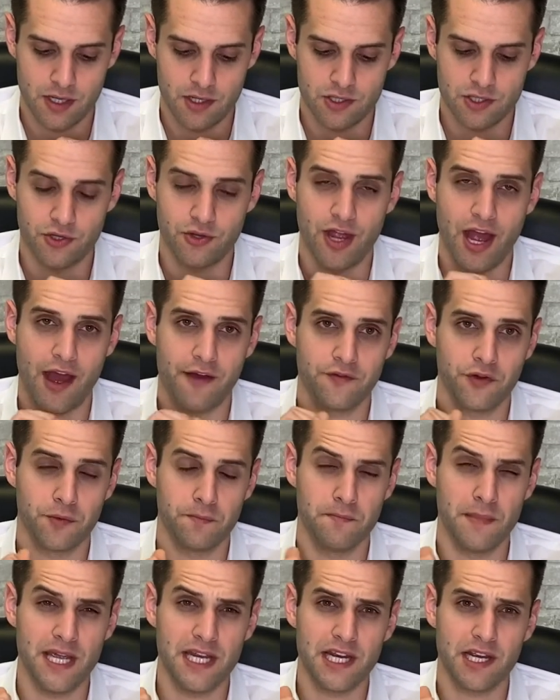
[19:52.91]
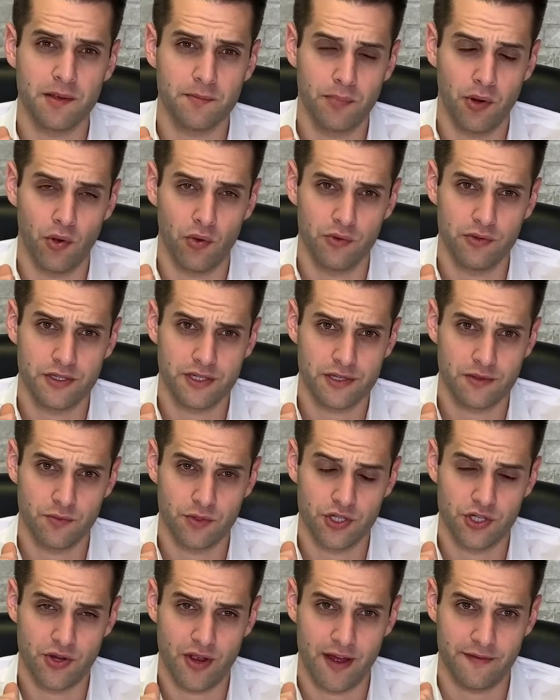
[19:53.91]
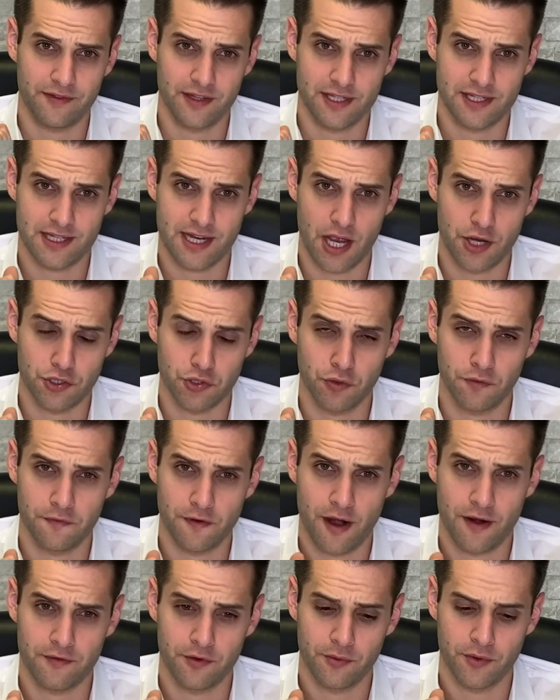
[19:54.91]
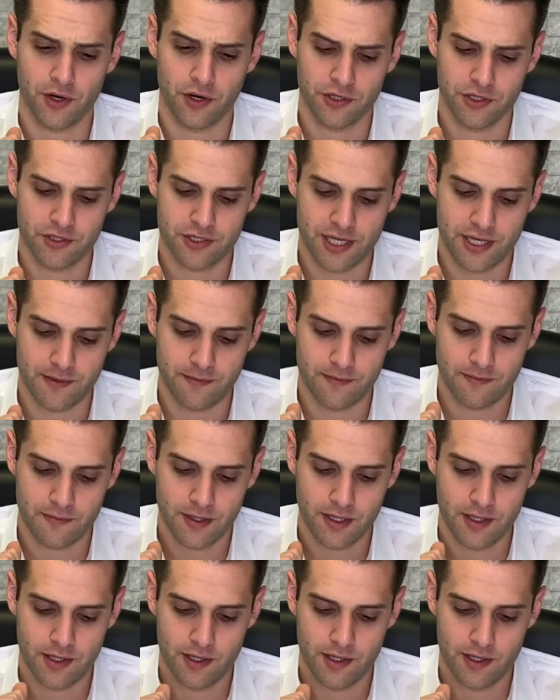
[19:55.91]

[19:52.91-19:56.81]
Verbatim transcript: So you have your meeting pulse, which you have to schedule for everyone on your team.